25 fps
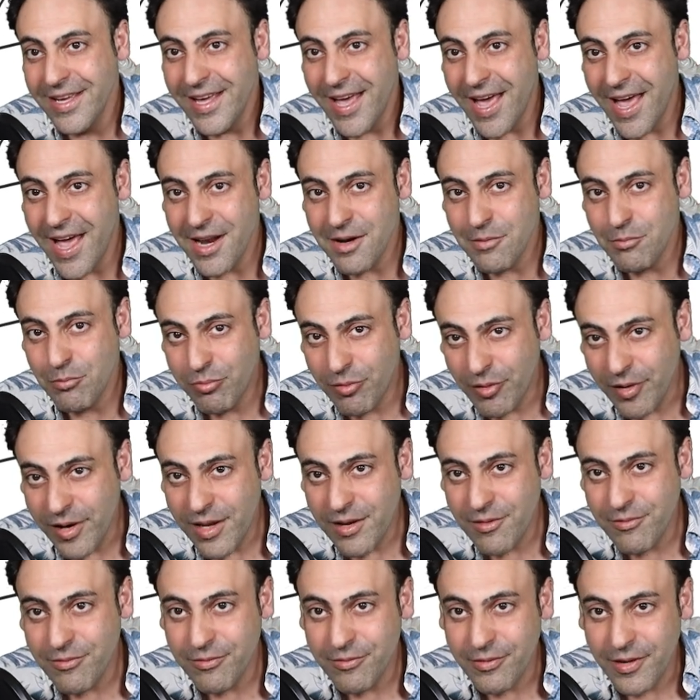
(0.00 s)
and
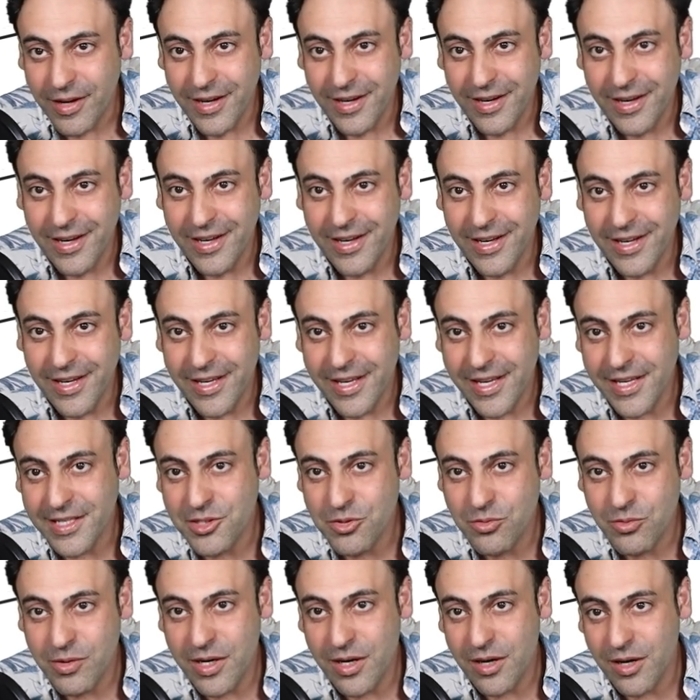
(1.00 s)
brief
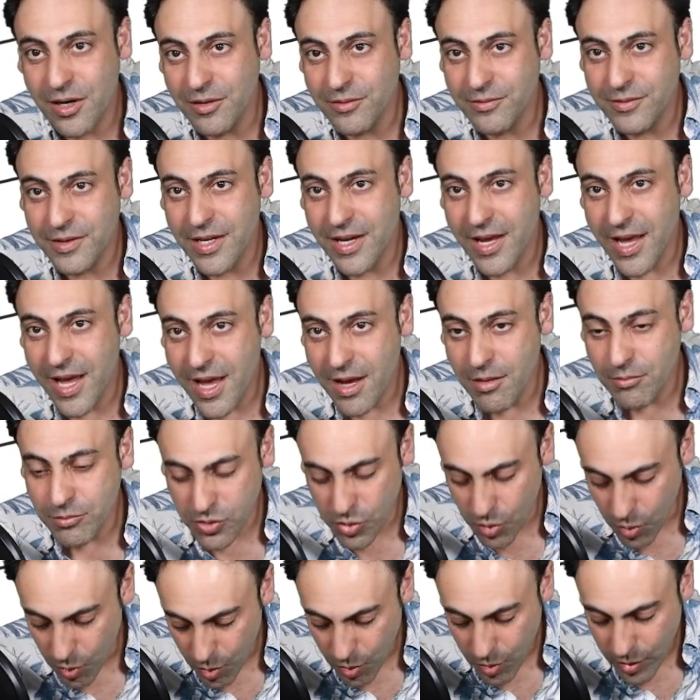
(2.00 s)
history of the
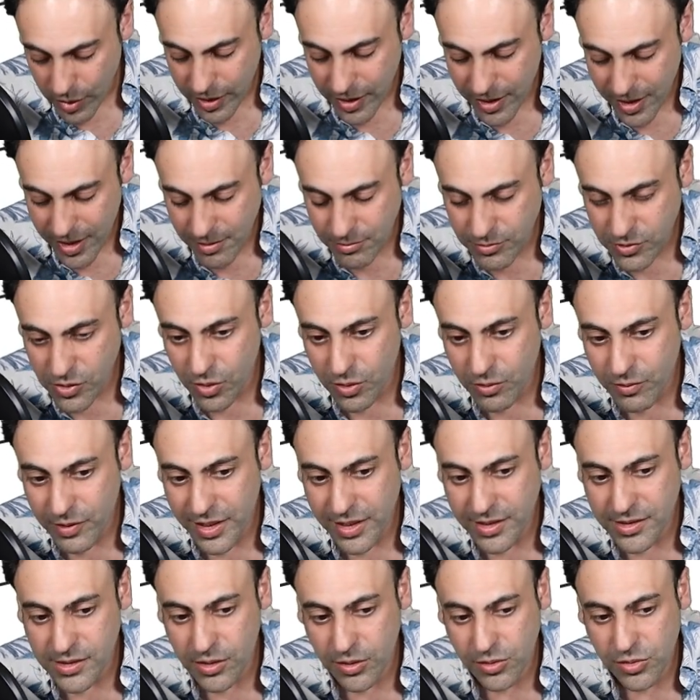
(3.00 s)
mTOR. mTOR, when
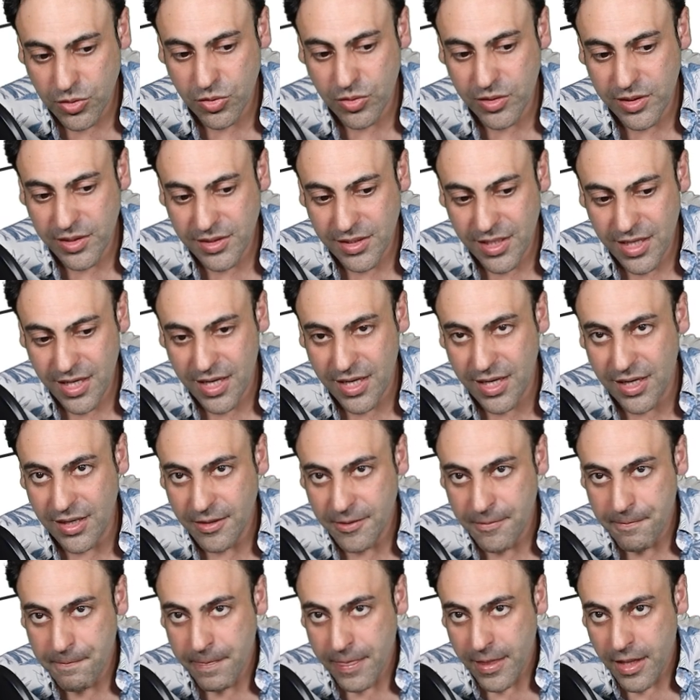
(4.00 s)
I told you, is a
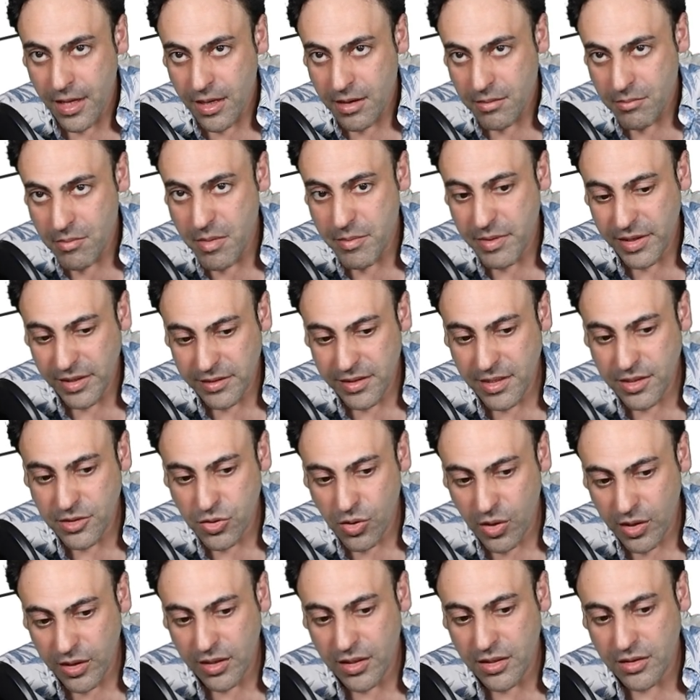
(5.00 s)
mammalian
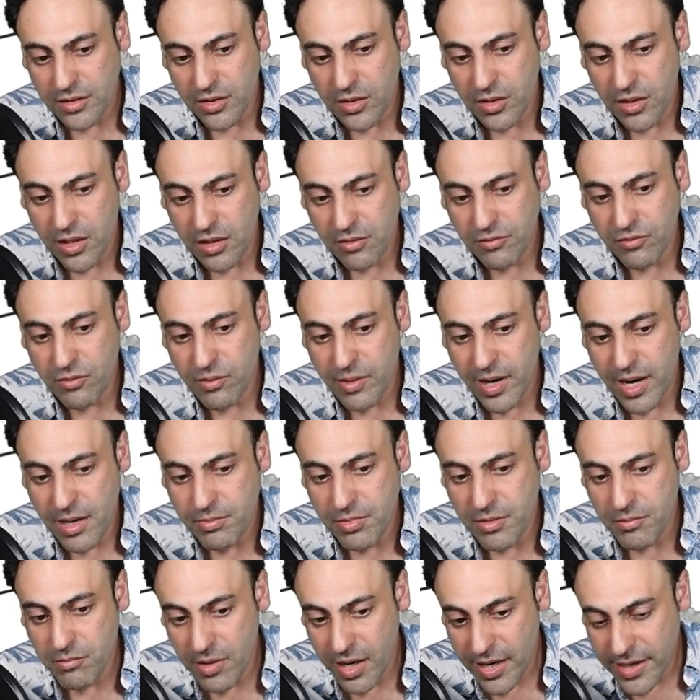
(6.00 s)
target of
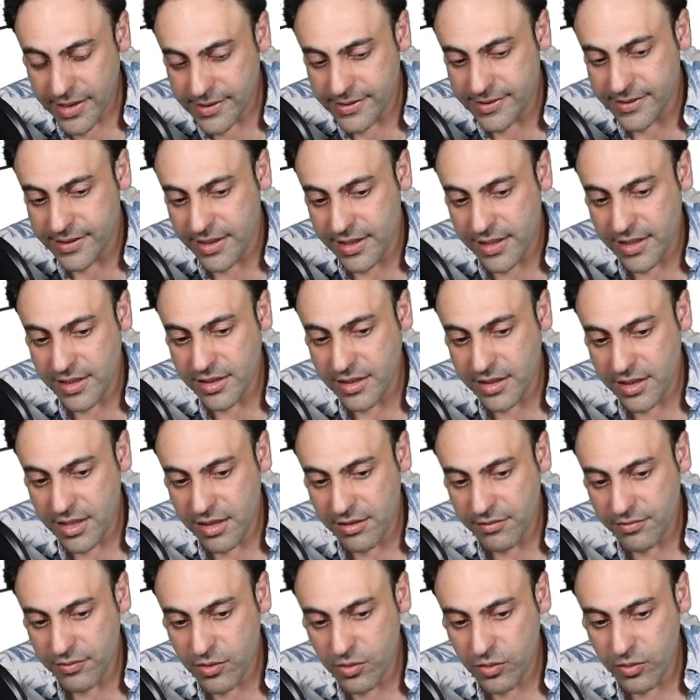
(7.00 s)
rapamycin.
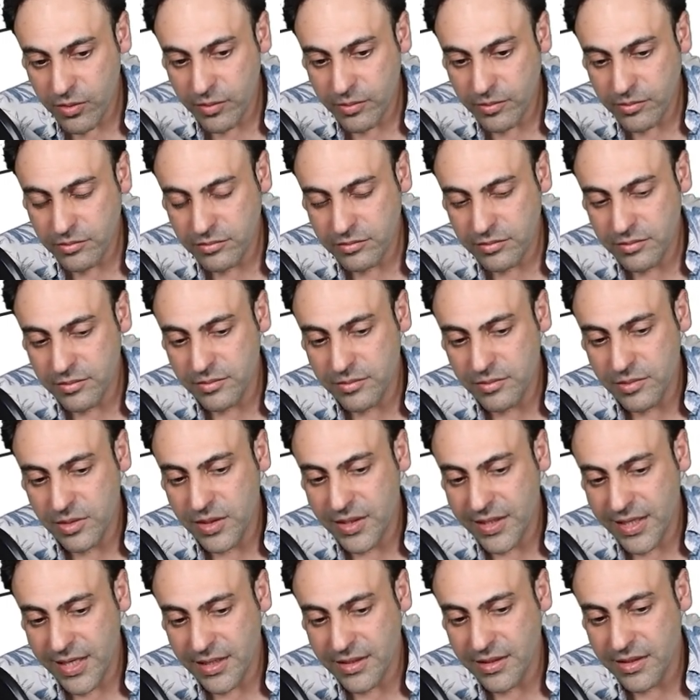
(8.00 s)
If you
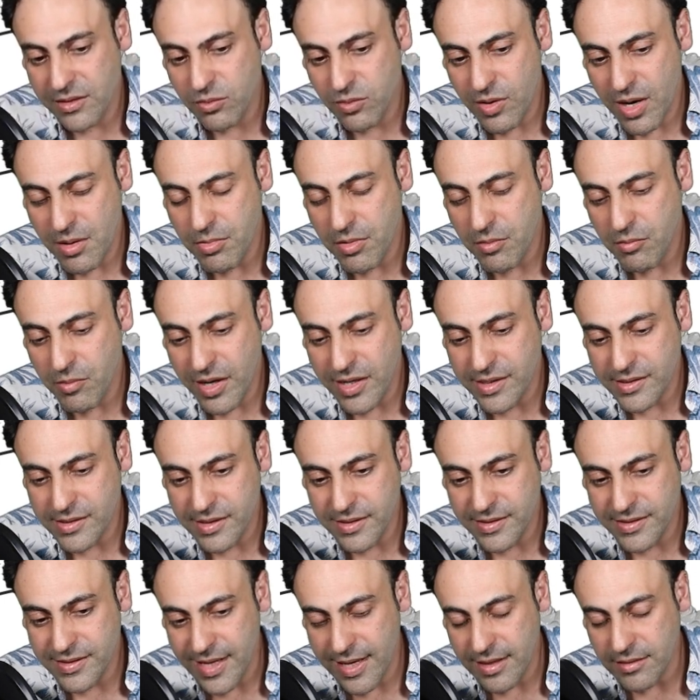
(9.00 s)
look at the
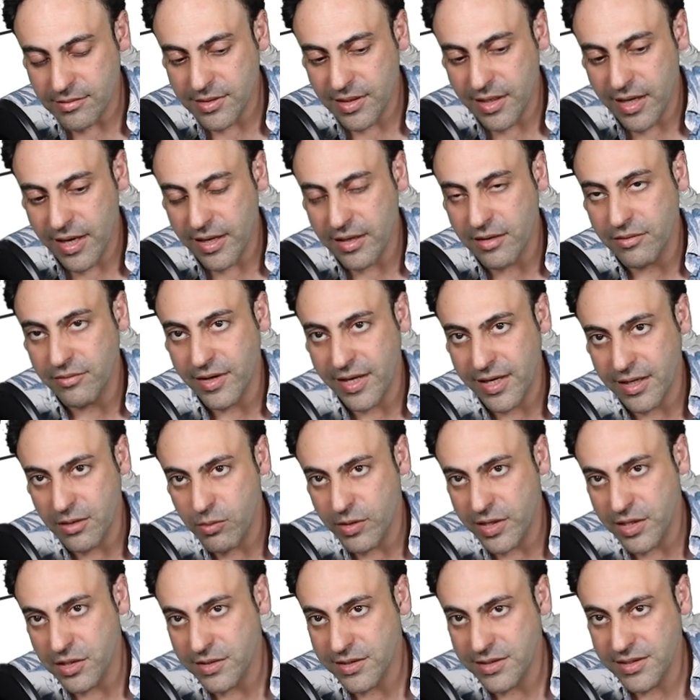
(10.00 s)
rapamycin, sounds kind of like,
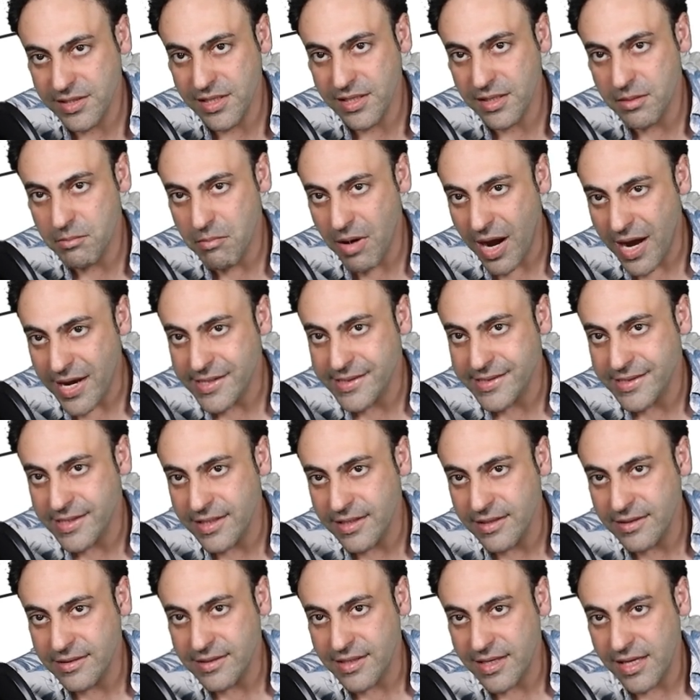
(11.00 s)
when you see the
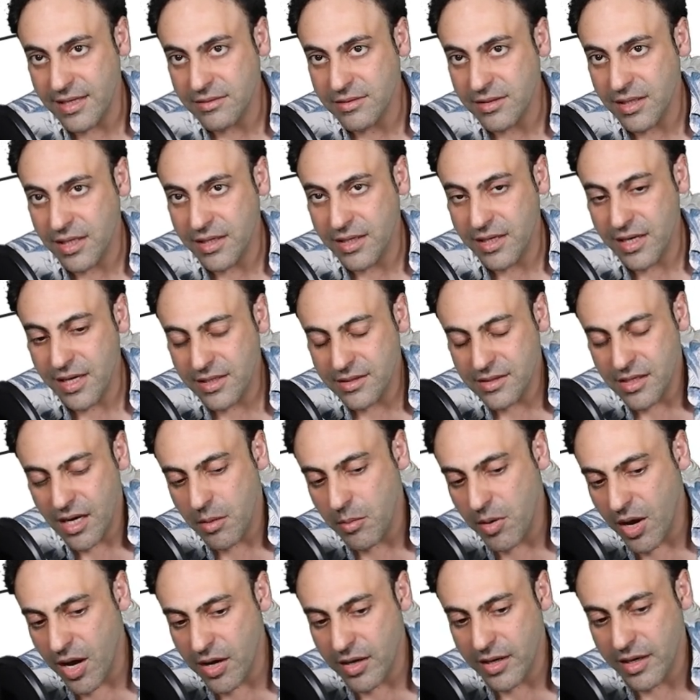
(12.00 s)
mycin, sounds like an
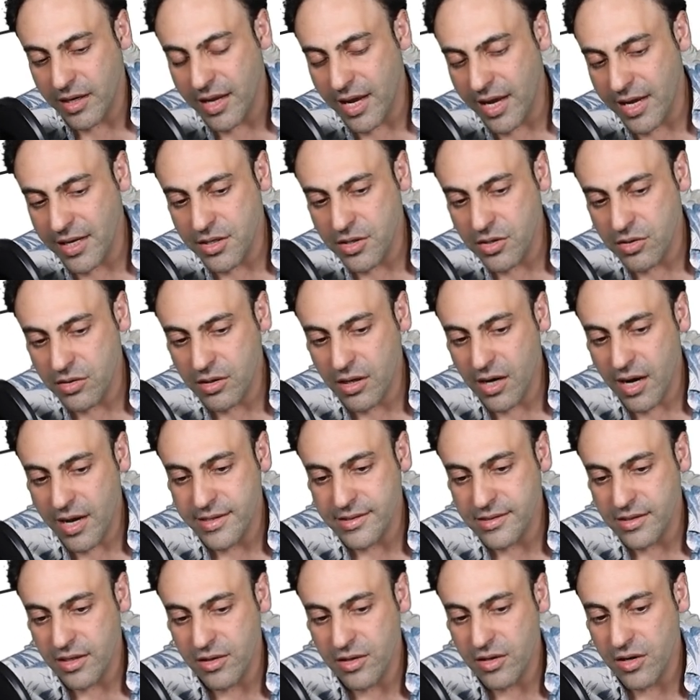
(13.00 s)
antibiotic, and you
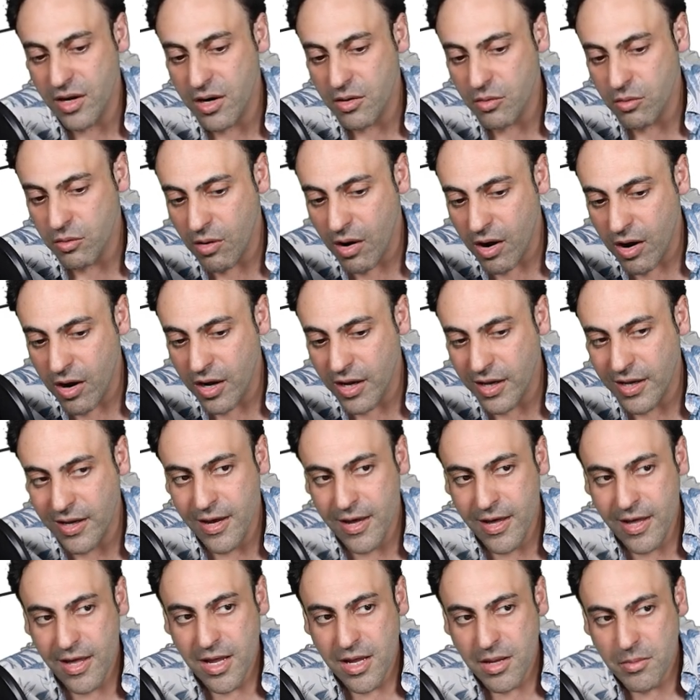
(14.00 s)
guys are not wrong,
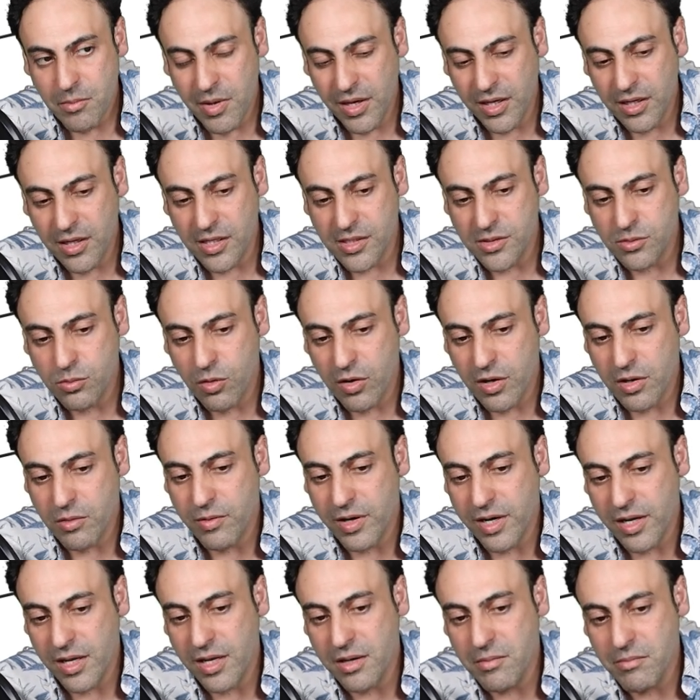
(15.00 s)
because whatever
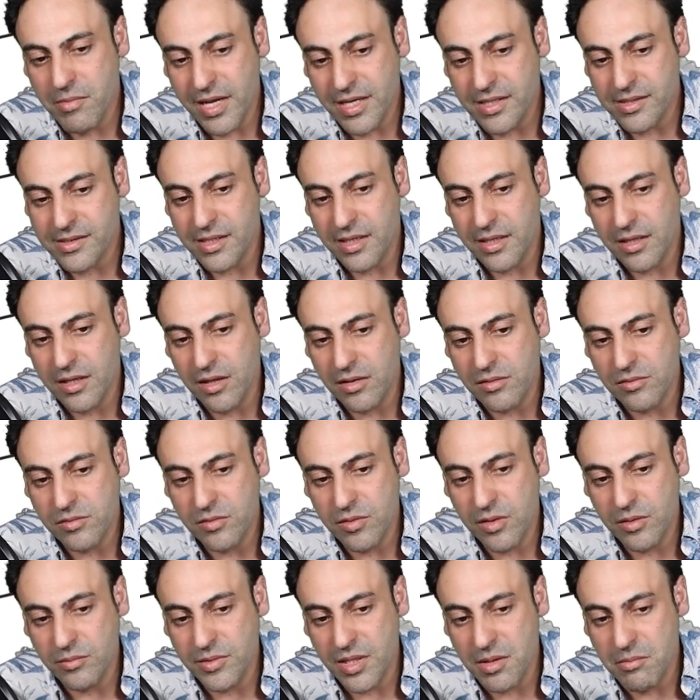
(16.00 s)
in medicine comes
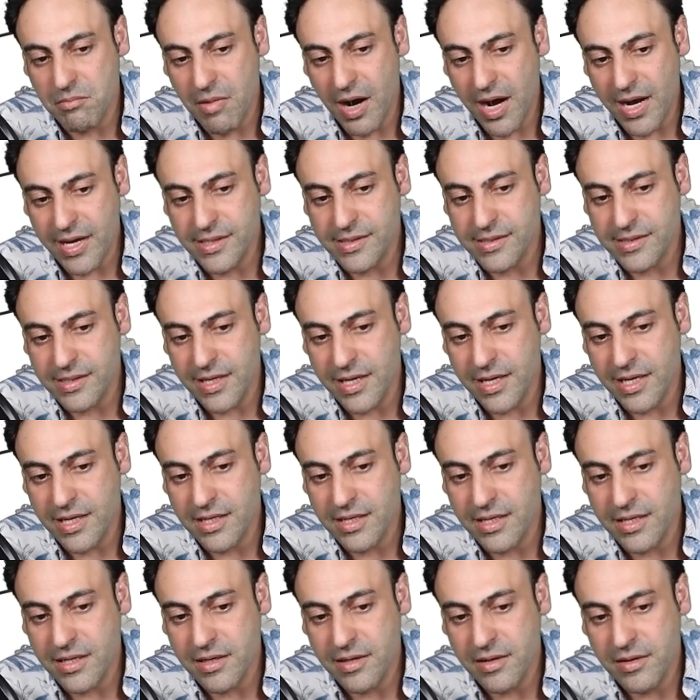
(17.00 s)
from the
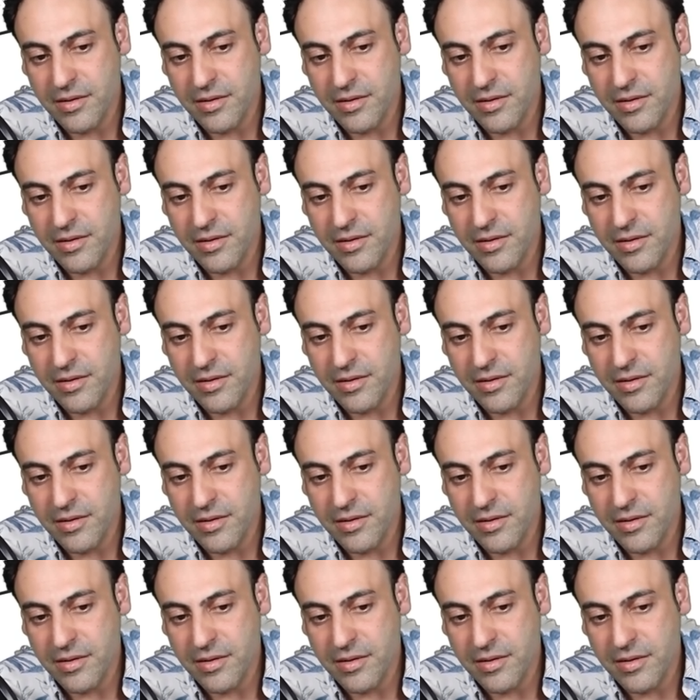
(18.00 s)
mycin,